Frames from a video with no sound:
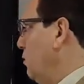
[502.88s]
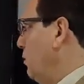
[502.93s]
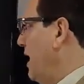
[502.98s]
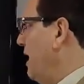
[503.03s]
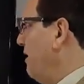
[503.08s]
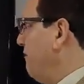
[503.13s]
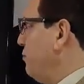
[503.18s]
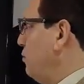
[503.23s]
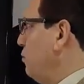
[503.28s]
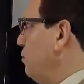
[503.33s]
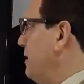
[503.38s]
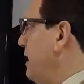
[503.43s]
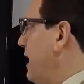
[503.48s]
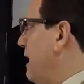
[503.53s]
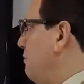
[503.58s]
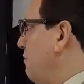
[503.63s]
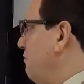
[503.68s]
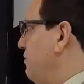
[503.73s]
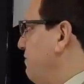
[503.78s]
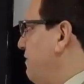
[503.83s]
We have two
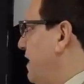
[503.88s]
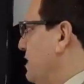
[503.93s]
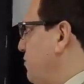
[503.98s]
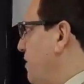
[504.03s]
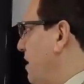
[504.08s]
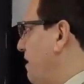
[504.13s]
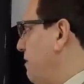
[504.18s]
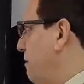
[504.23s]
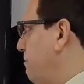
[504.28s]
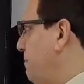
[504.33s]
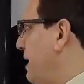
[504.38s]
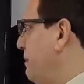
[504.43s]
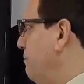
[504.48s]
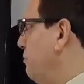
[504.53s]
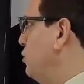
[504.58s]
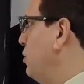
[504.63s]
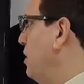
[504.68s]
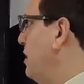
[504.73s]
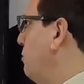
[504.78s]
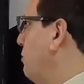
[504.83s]
types of devices. We have a
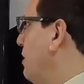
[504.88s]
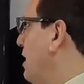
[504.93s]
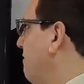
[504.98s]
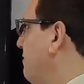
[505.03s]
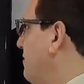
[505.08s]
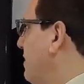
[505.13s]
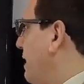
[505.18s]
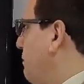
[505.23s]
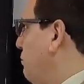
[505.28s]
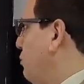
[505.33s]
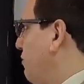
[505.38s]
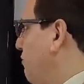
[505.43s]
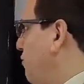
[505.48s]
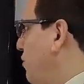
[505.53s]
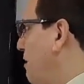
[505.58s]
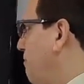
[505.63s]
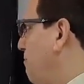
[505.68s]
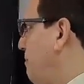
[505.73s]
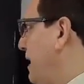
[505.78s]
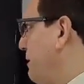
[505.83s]
bimodular, we have triangular.
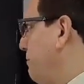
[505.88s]
If you have